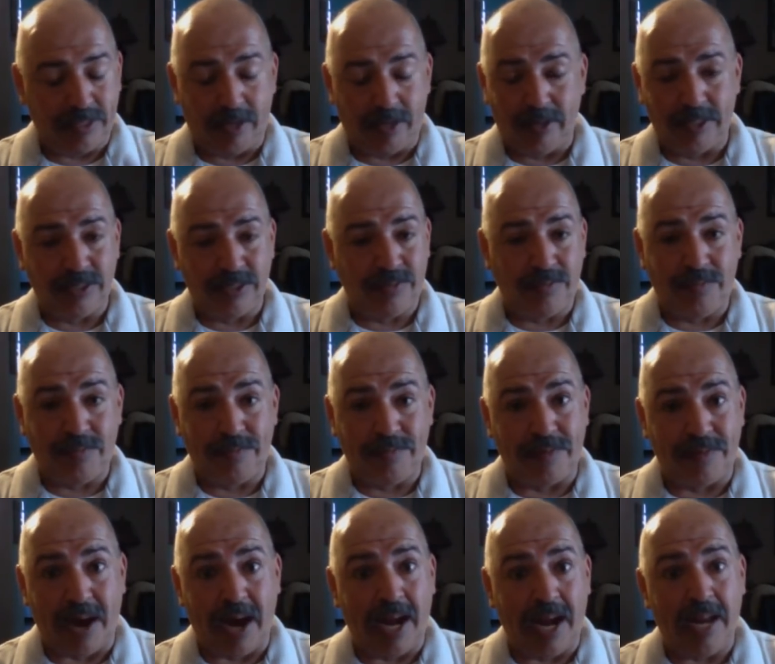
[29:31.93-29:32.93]
there's
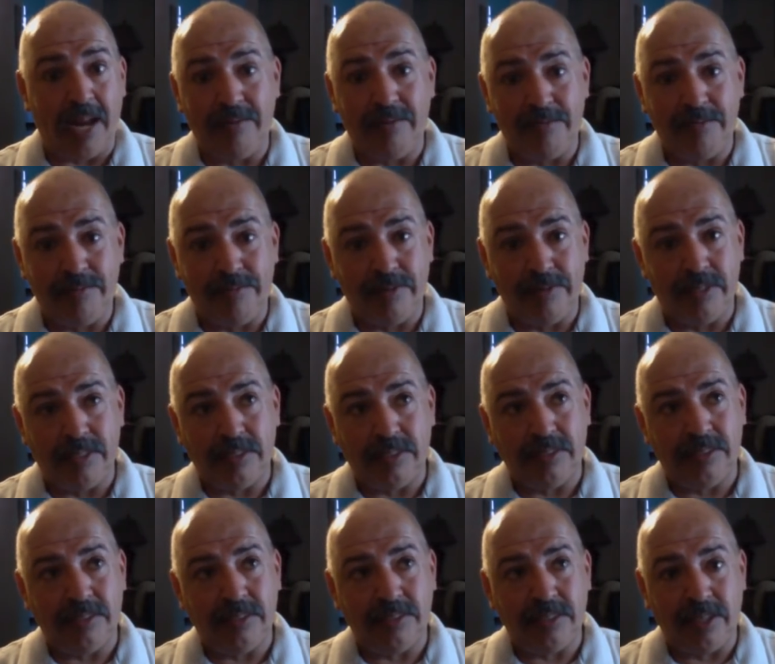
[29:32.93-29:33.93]
5
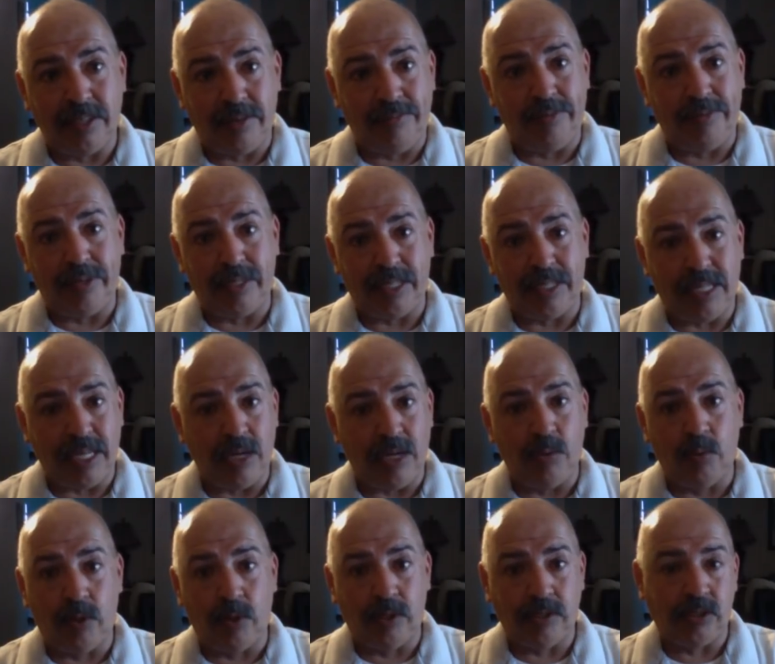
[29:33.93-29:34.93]
different
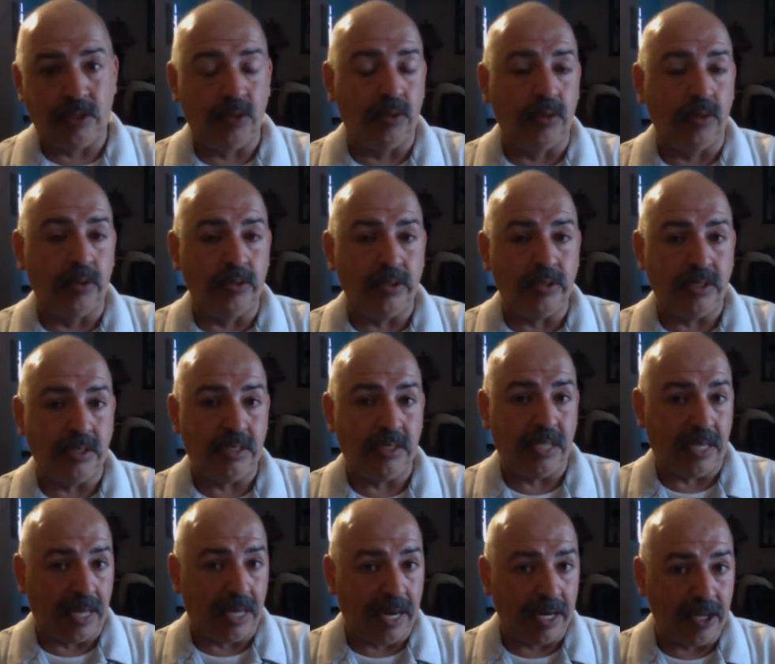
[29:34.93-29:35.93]
keyword tools
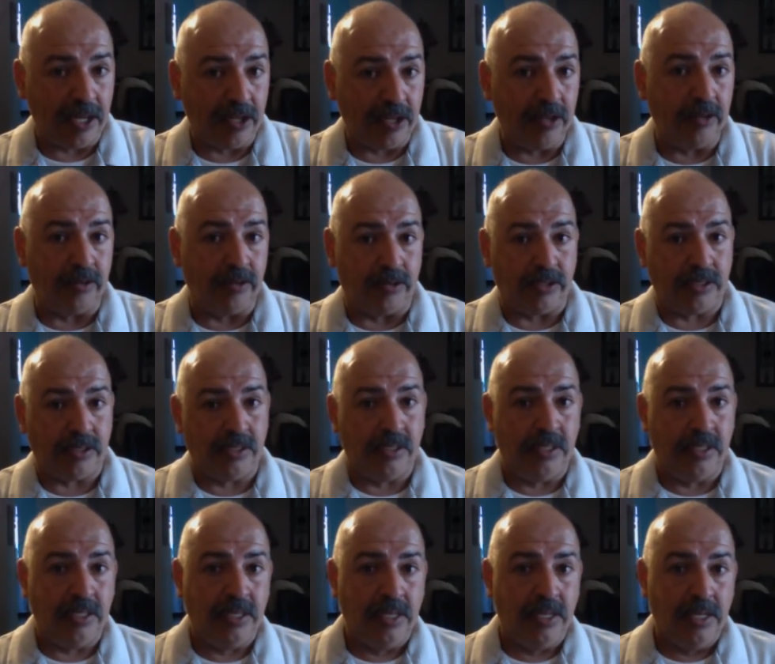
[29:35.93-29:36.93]
that I use.
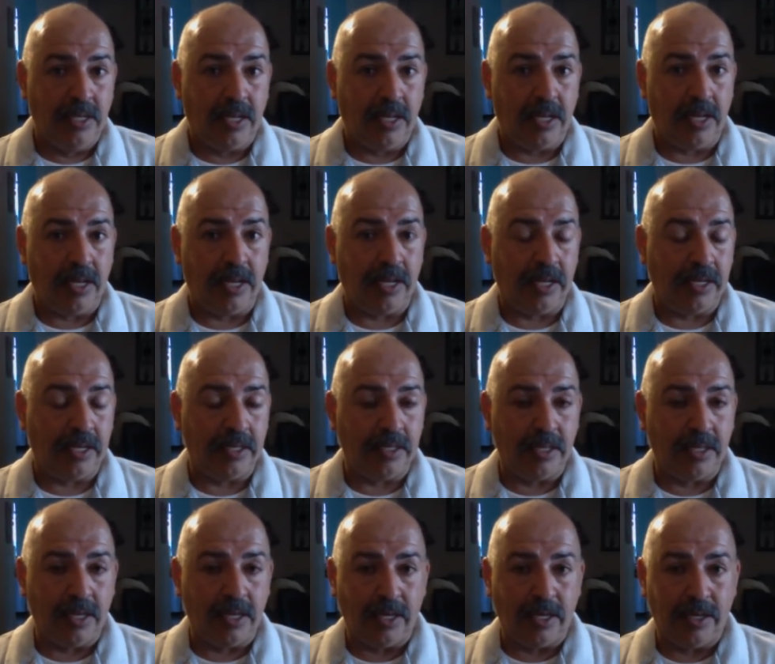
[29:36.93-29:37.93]
And
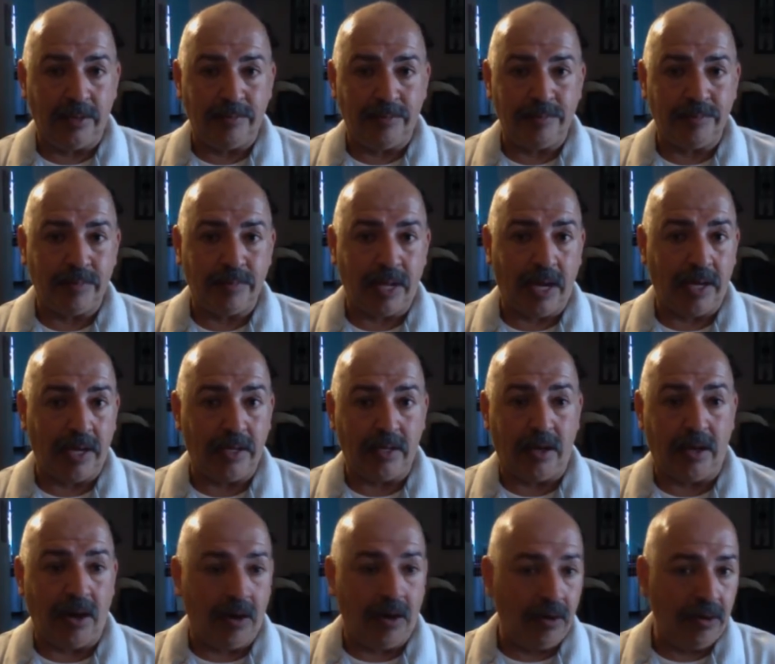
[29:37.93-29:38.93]

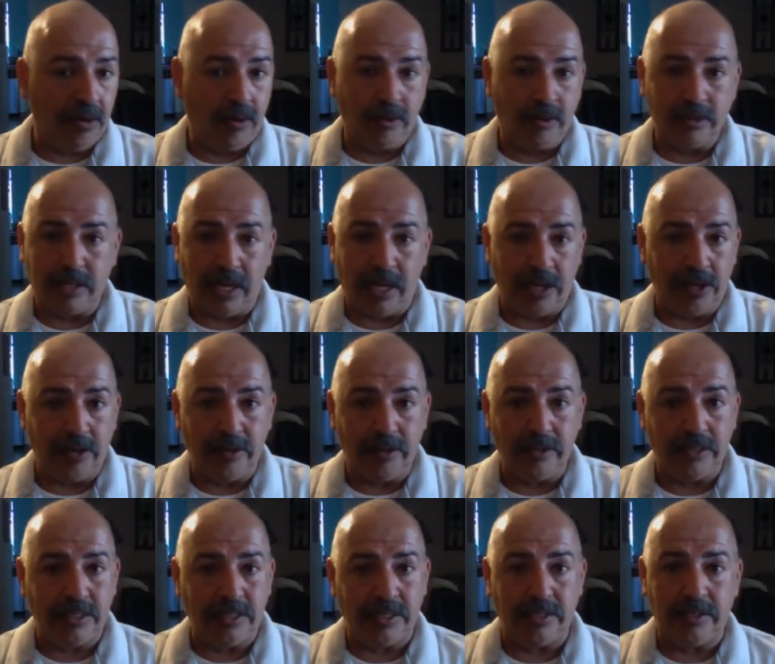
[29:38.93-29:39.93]
all those I
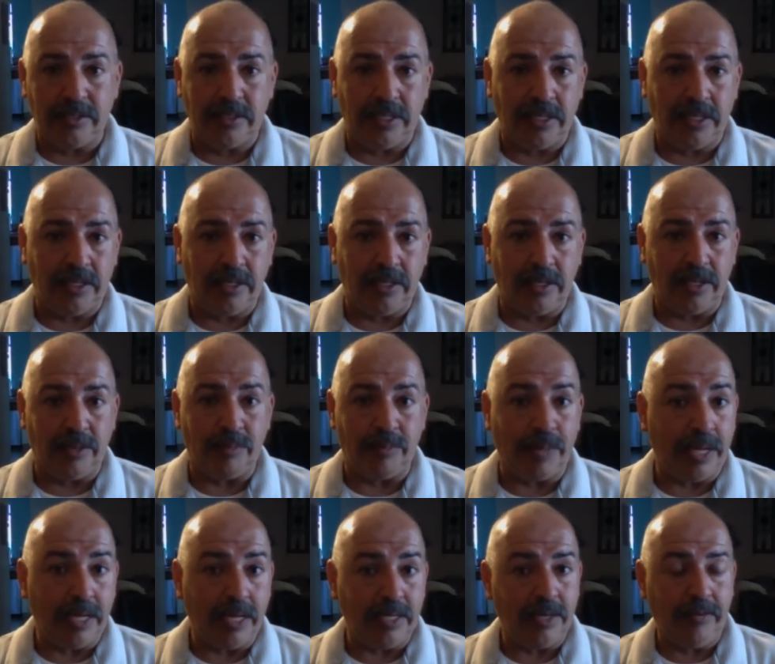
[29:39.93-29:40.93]
use in
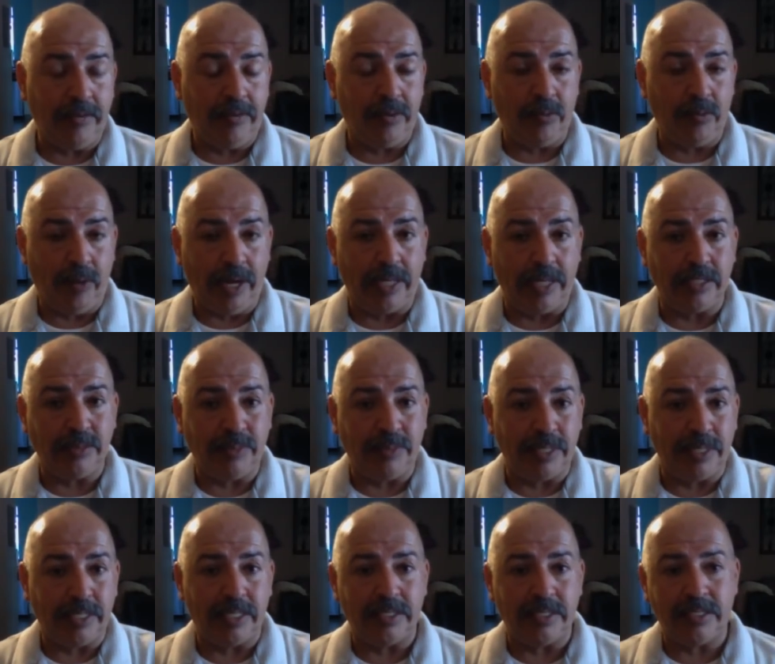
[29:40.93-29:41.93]
many different ways,
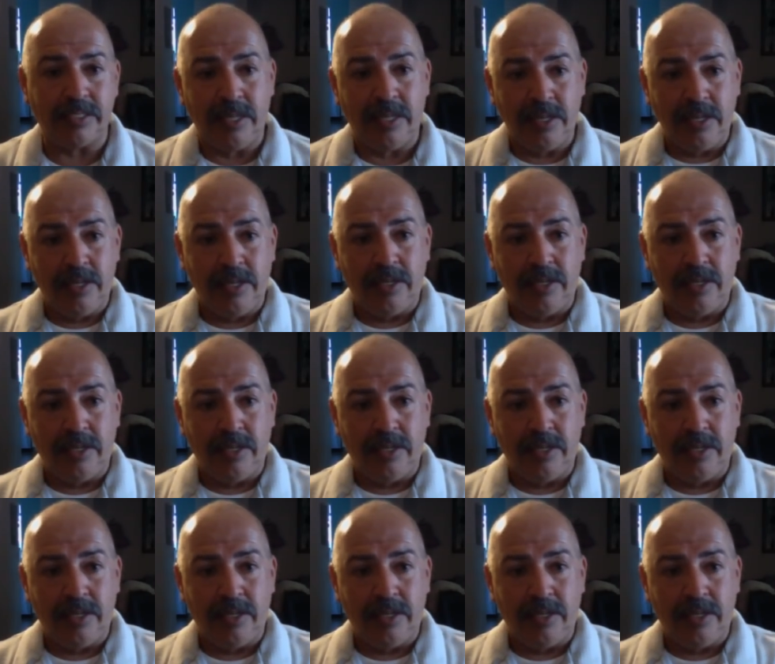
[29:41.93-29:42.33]
because